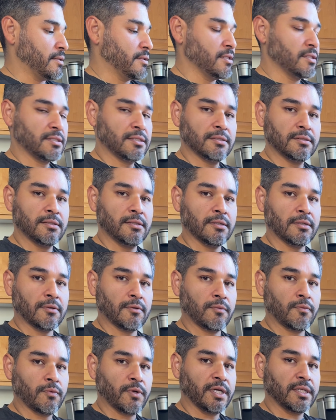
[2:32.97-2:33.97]
This is the
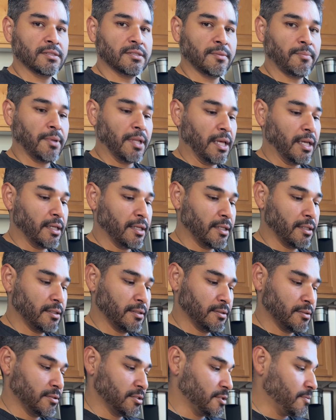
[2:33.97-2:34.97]
red supply.
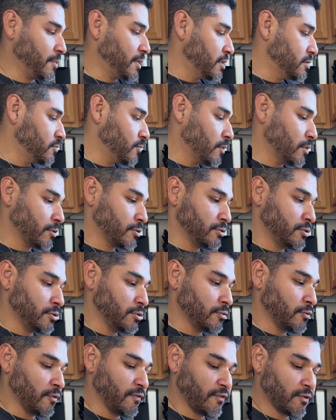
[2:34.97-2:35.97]
It supplies water to
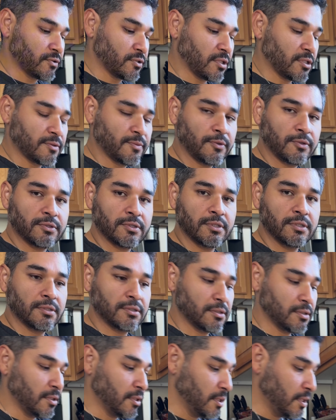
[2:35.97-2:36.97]
the reverse osmosis.